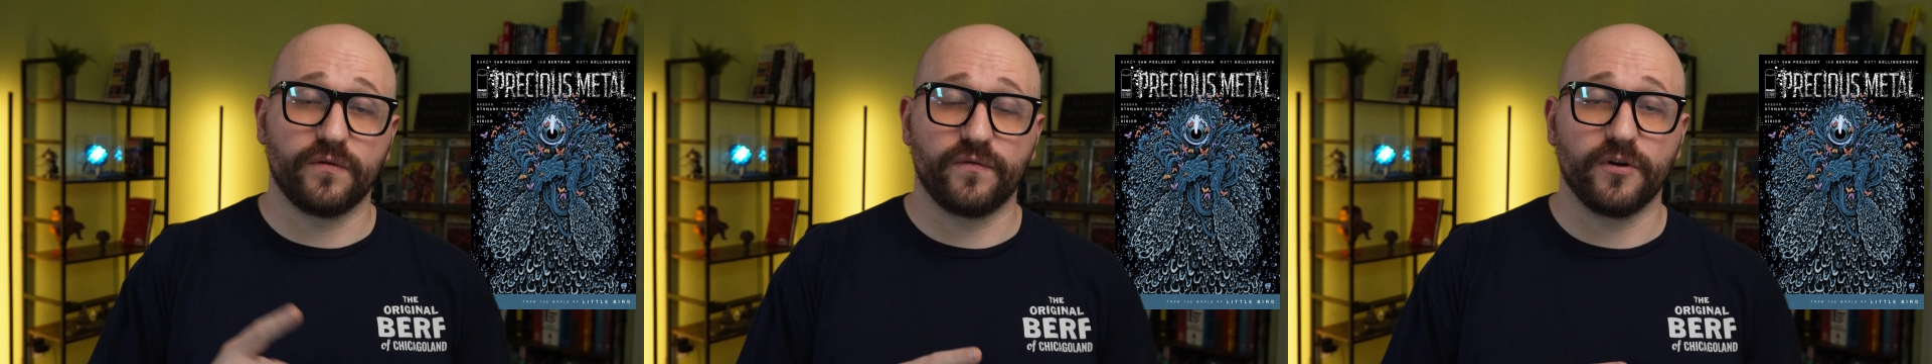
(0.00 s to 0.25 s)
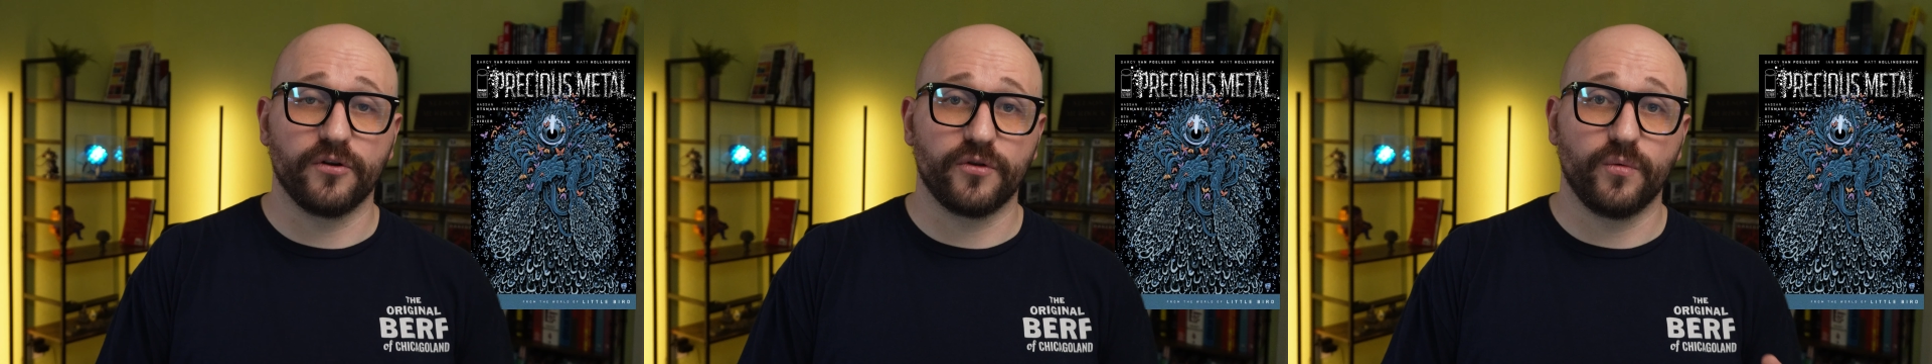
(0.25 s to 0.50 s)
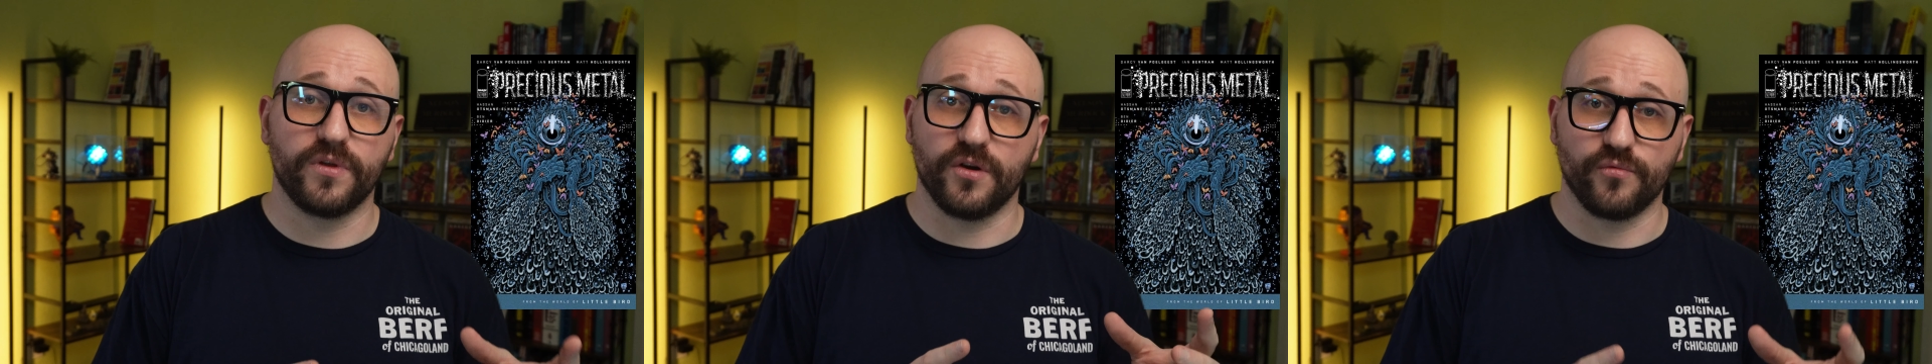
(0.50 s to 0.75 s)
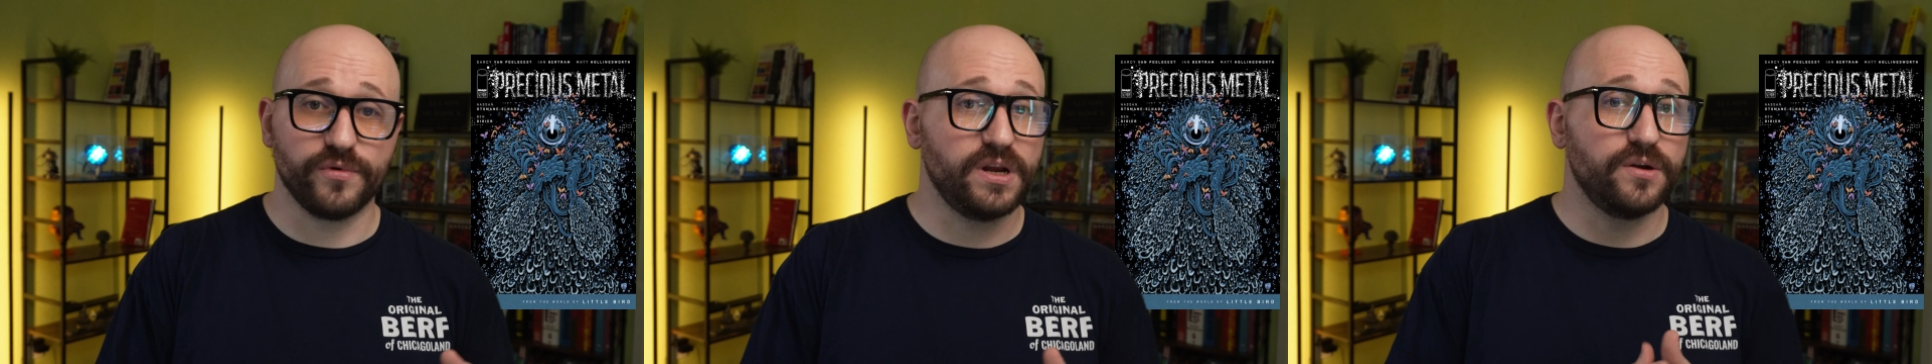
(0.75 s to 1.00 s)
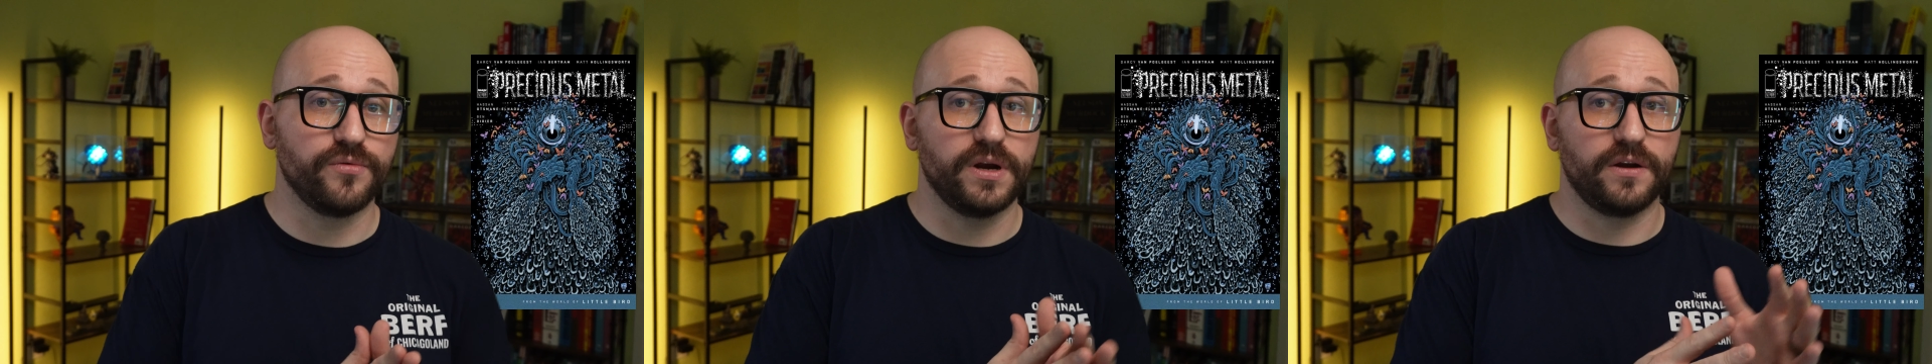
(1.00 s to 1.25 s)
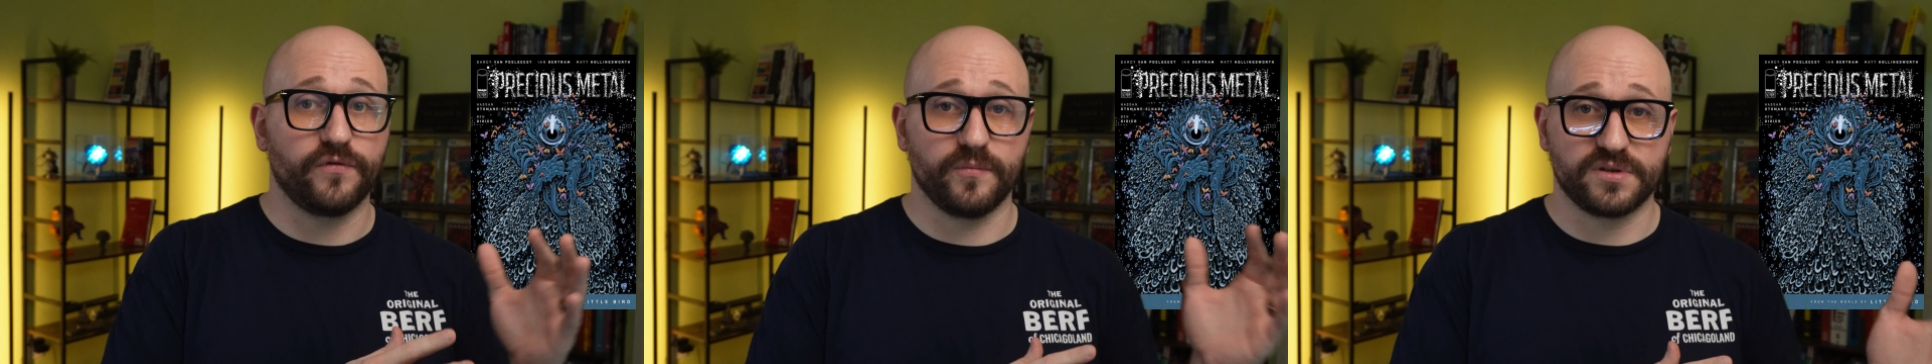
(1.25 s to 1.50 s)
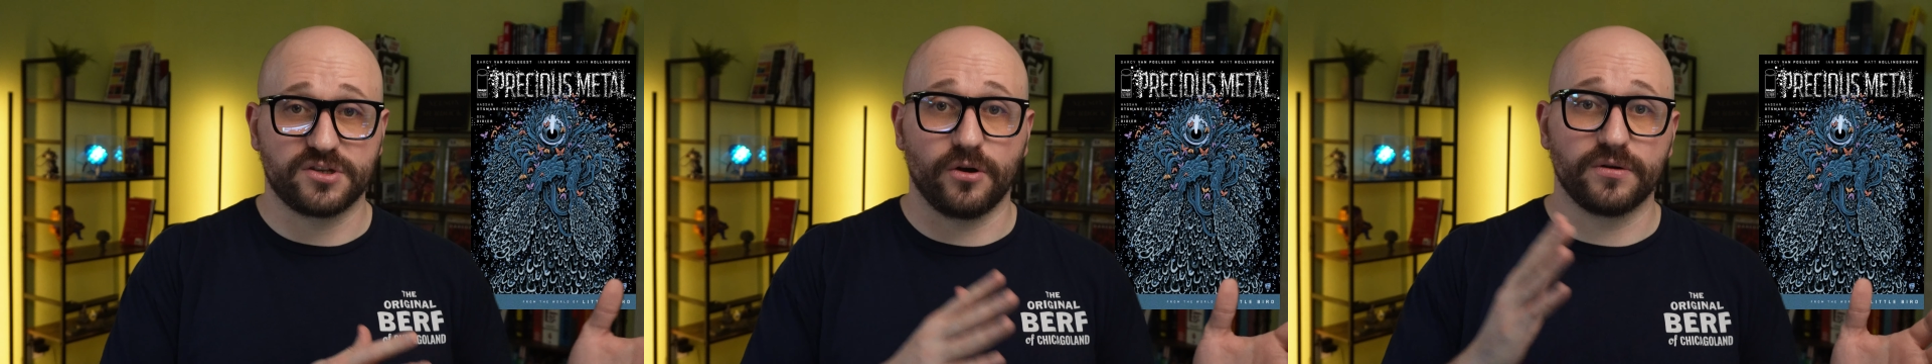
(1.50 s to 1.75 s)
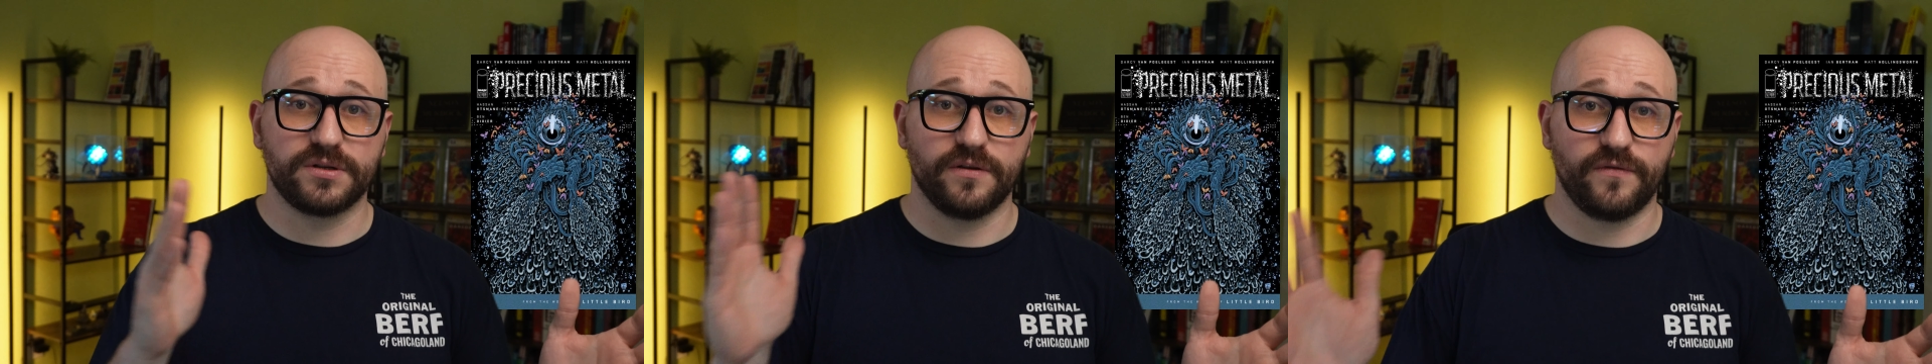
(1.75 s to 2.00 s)
further with a reread from
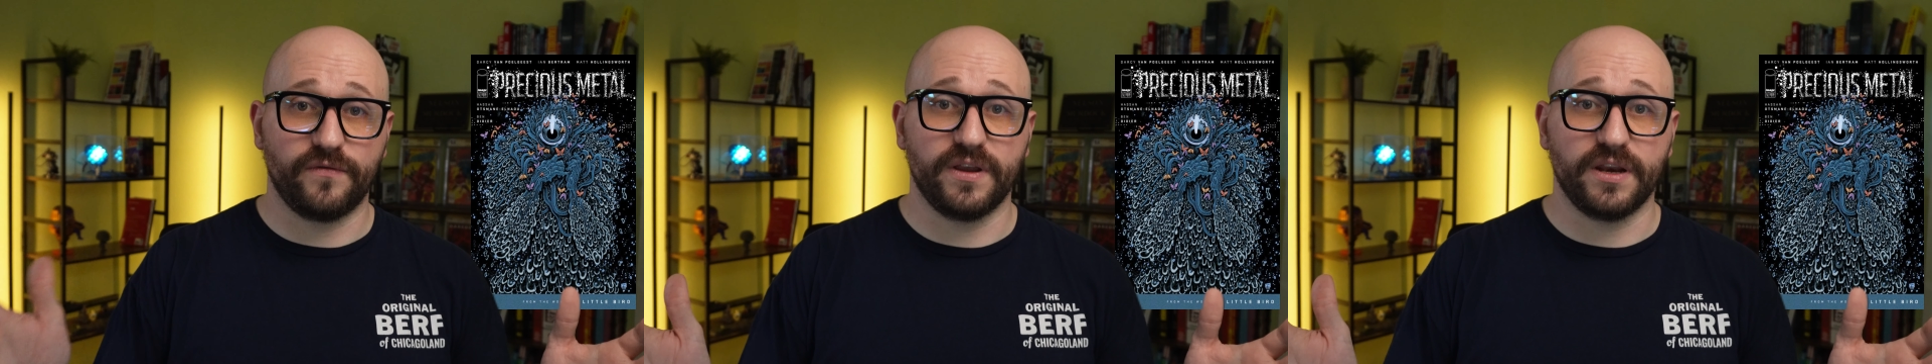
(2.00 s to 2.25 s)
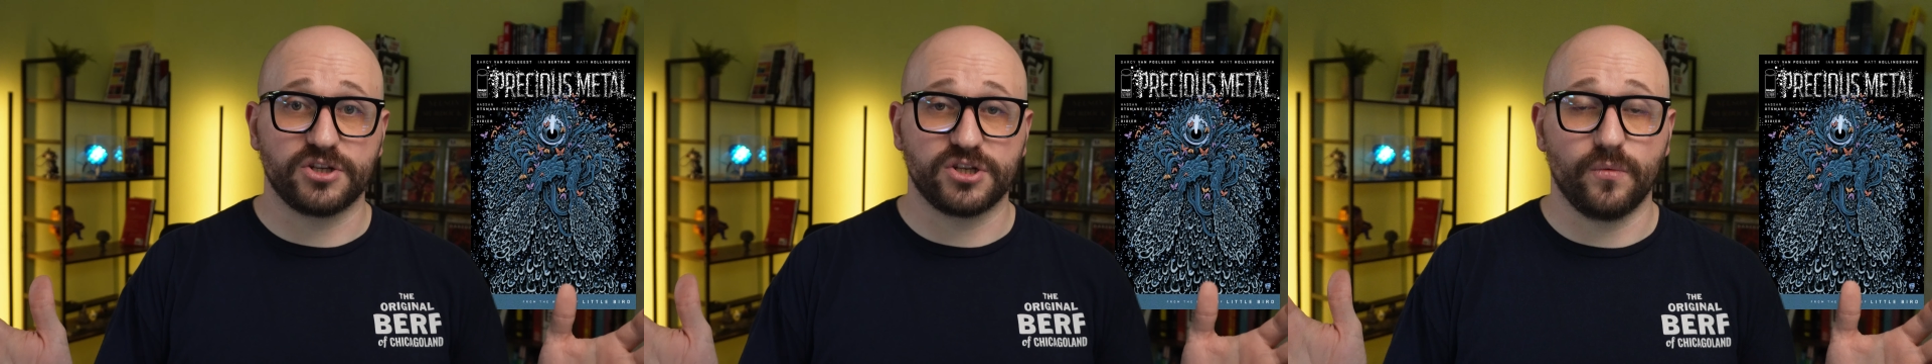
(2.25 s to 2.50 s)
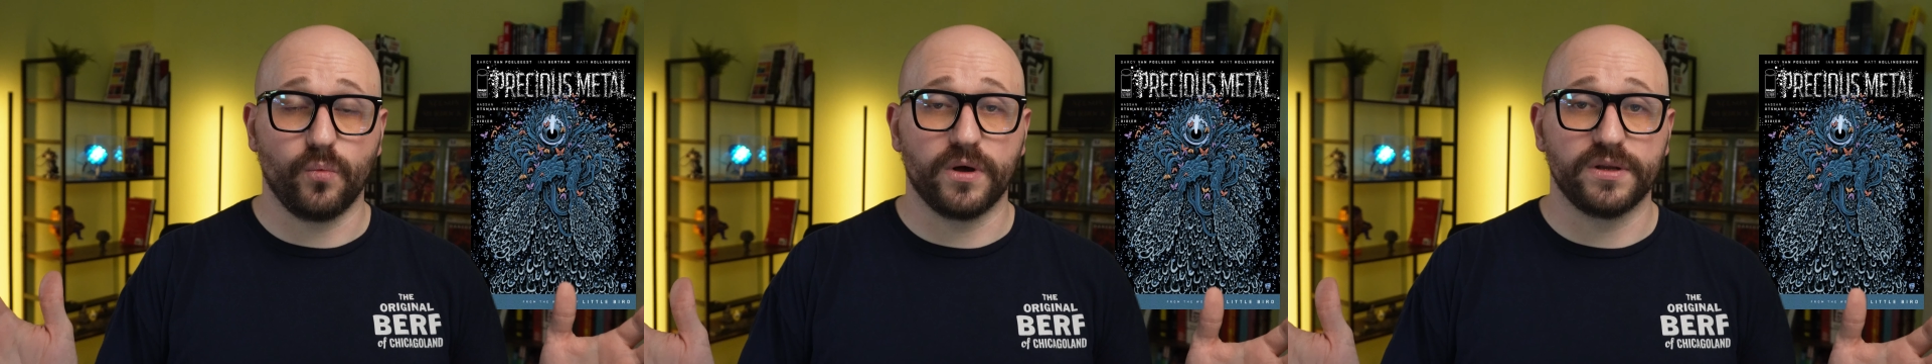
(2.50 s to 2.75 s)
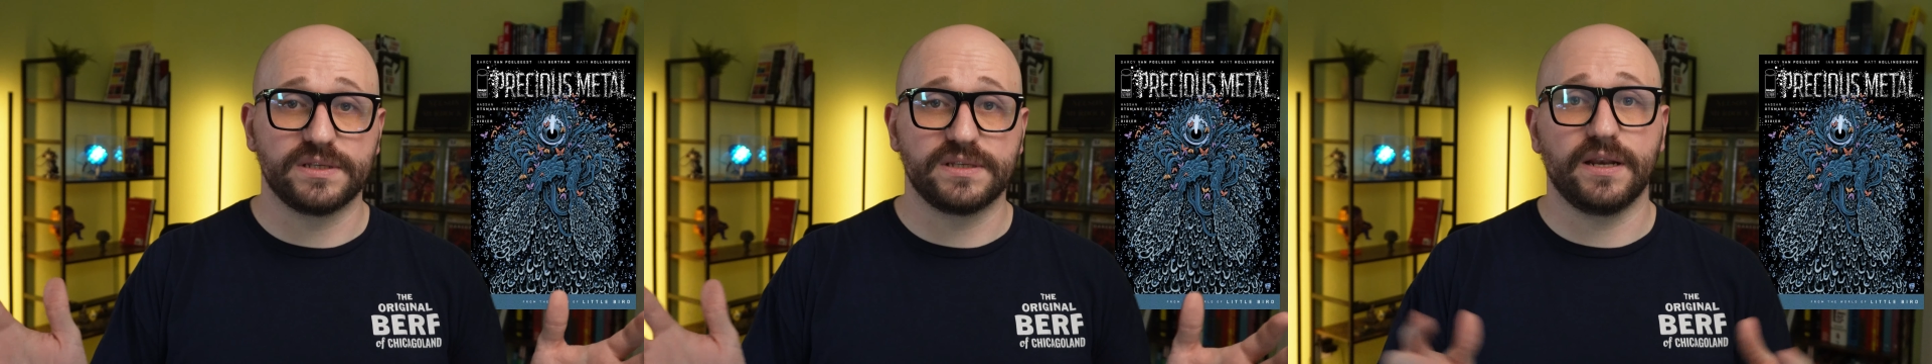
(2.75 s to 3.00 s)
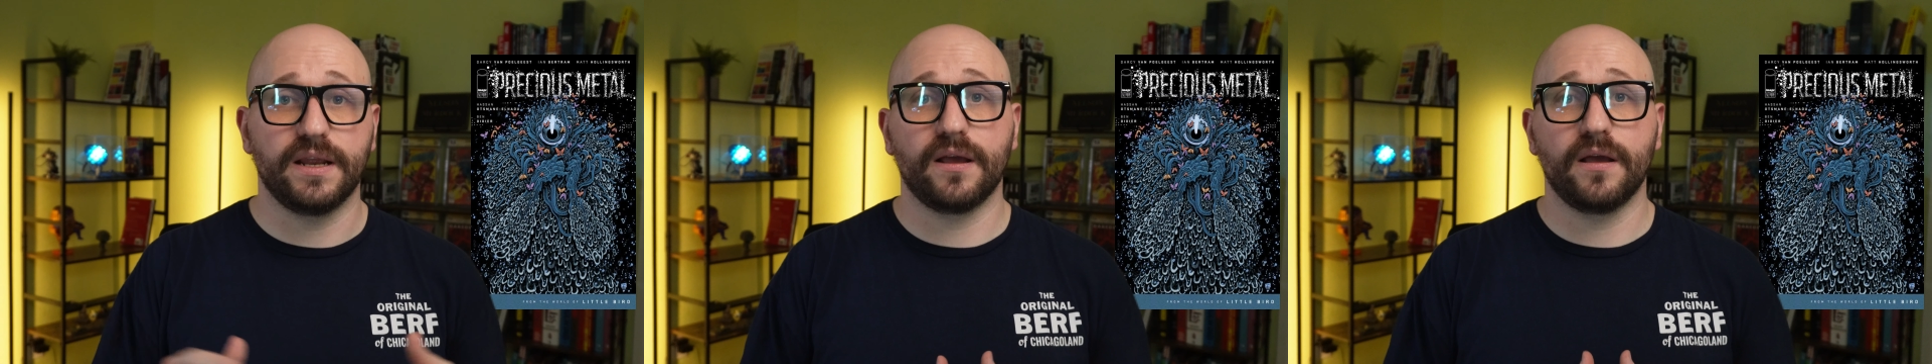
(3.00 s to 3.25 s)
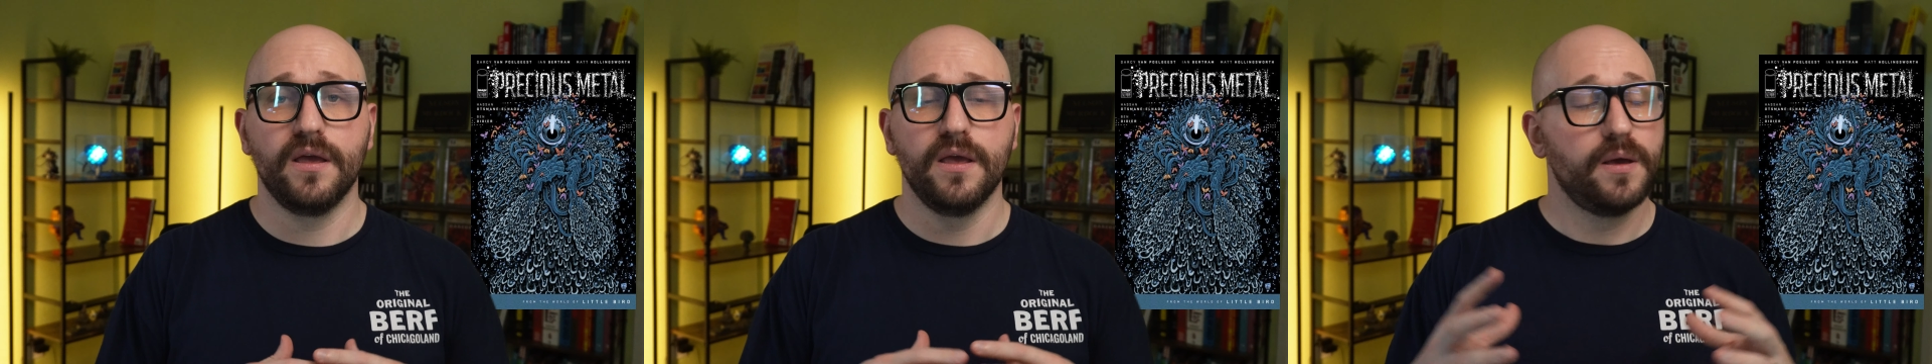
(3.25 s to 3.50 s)
start to finish in one sitting.